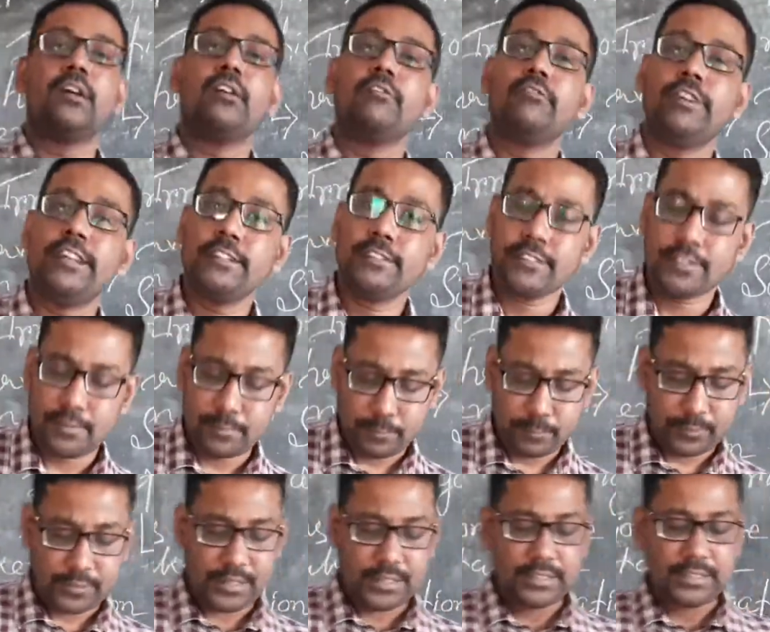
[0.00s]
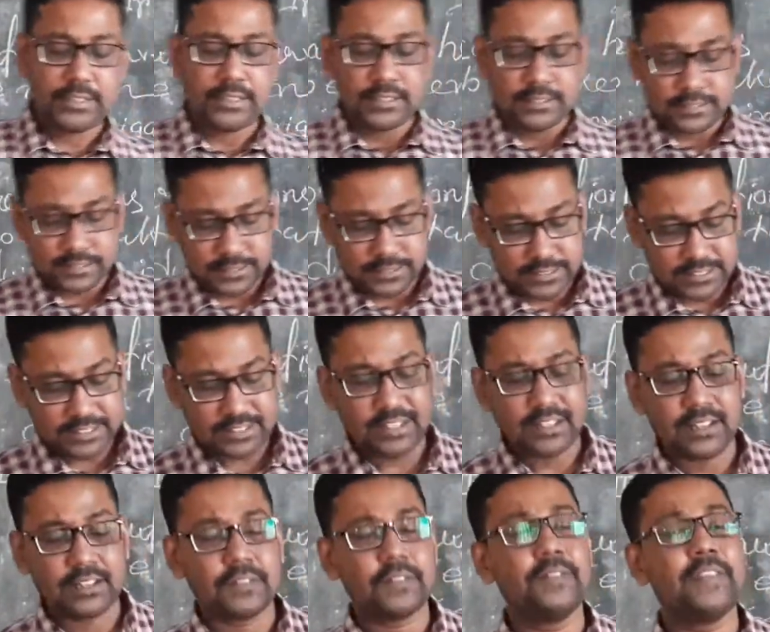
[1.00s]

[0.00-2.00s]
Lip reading: Well, third